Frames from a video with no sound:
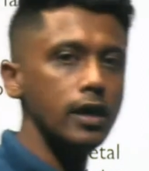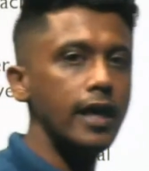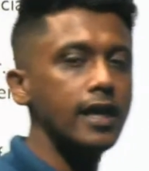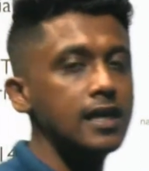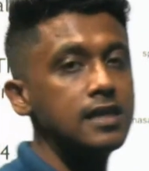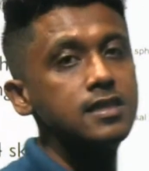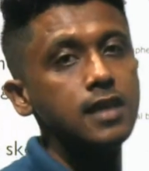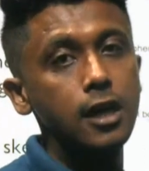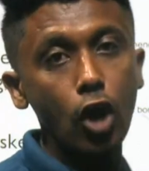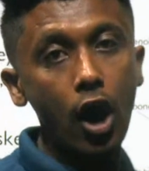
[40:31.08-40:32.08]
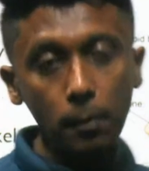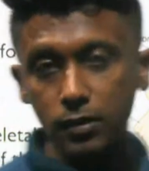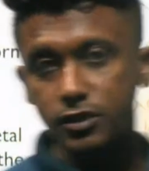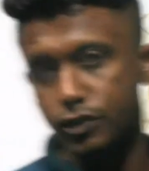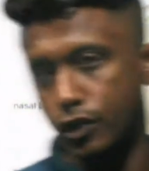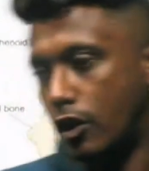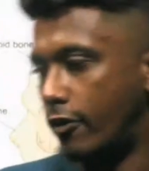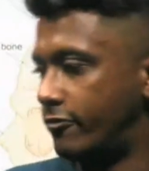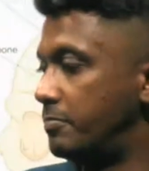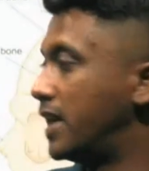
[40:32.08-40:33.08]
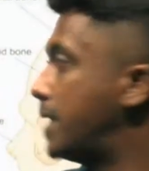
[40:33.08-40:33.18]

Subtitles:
it is a composition of many